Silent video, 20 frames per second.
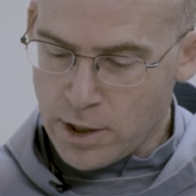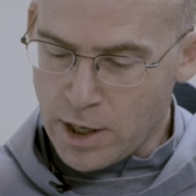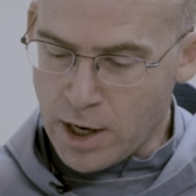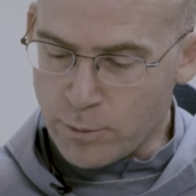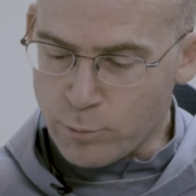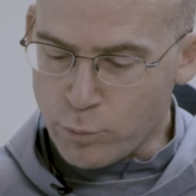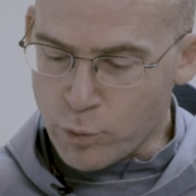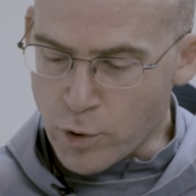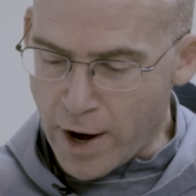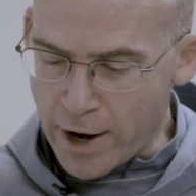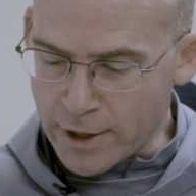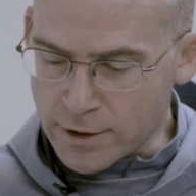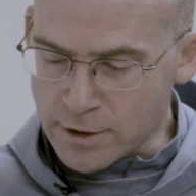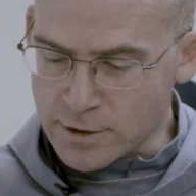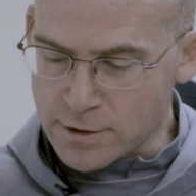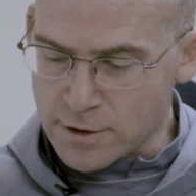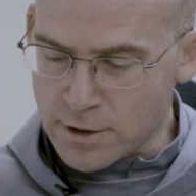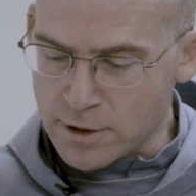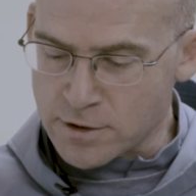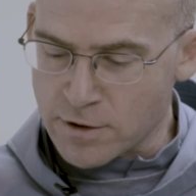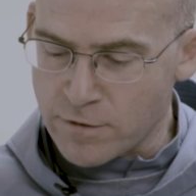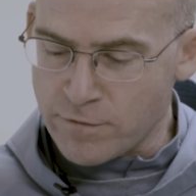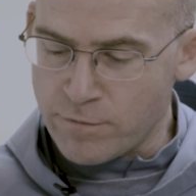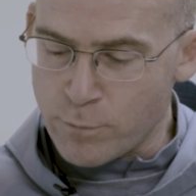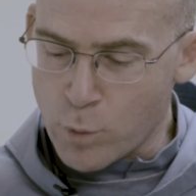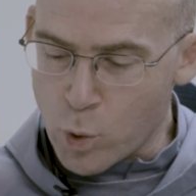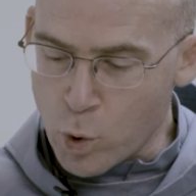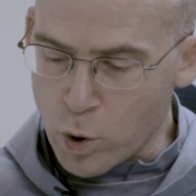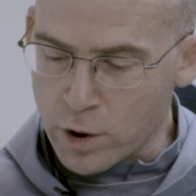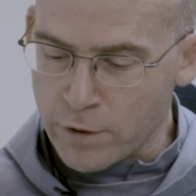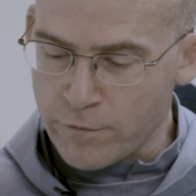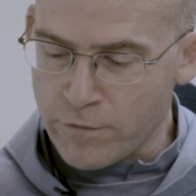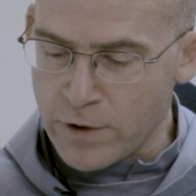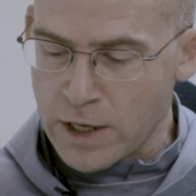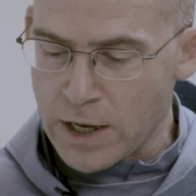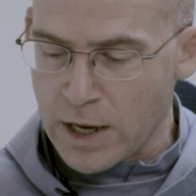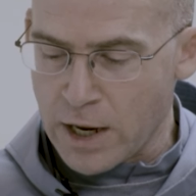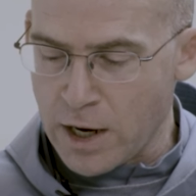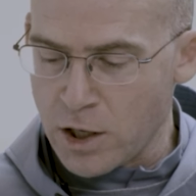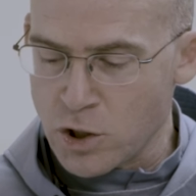and practices of
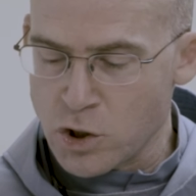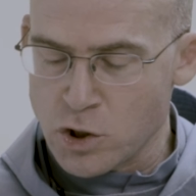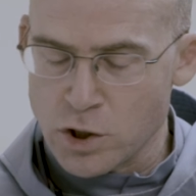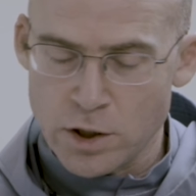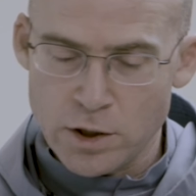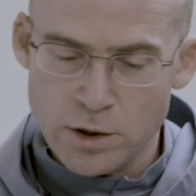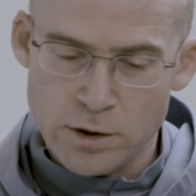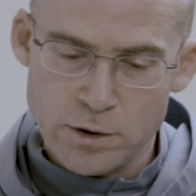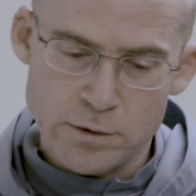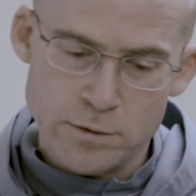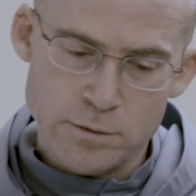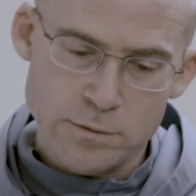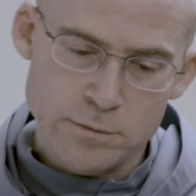mortification.